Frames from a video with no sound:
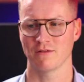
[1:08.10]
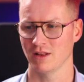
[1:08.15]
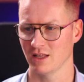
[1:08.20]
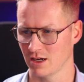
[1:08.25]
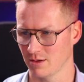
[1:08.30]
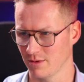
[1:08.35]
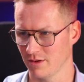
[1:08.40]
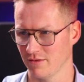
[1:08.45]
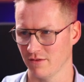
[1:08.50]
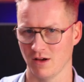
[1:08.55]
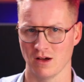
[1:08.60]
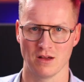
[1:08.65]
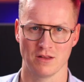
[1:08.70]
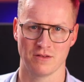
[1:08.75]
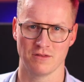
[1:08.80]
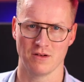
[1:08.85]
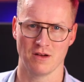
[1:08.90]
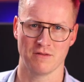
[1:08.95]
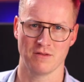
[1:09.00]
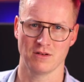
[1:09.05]
a little bit
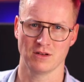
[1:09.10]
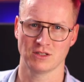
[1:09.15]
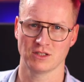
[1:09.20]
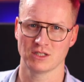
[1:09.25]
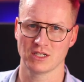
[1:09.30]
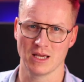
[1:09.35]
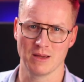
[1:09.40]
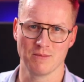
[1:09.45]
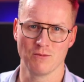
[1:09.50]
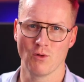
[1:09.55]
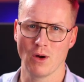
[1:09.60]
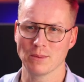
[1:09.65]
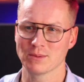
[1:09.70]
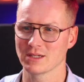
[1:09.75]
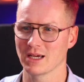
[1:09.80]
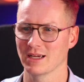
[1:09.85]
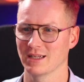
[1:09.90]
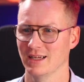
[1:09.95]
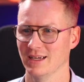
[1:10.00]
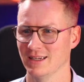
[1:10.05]
of a same
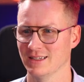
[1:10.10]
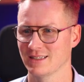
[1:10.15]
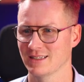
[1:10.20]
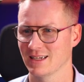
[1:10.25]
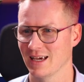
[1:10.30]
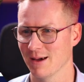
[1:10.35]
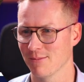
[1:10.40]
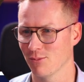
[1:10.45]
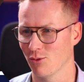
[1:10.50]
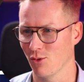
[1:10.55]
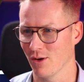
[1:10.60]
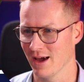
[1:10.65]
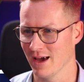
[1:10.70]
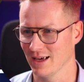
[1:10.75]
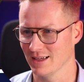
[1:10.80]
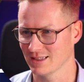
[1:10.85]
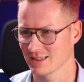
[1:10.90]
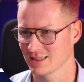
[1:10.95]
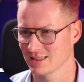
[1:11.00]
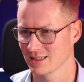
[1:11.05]
website as Apple
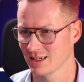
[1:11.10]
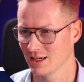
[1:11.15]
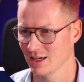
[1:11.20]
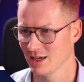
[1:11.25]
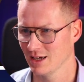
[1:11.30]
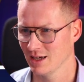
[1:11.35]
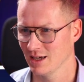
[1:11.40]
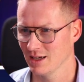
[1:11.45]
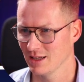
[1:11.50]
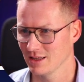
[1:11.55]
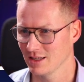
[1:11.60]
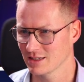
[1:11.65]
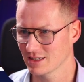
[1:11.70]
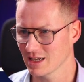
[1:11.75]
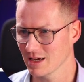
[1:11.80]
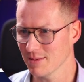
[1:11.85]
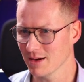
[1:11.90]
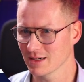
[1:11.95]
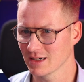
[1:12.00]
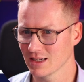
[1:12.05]
has. The
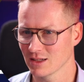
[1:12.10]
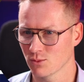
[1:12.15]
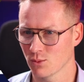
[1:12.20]
same I did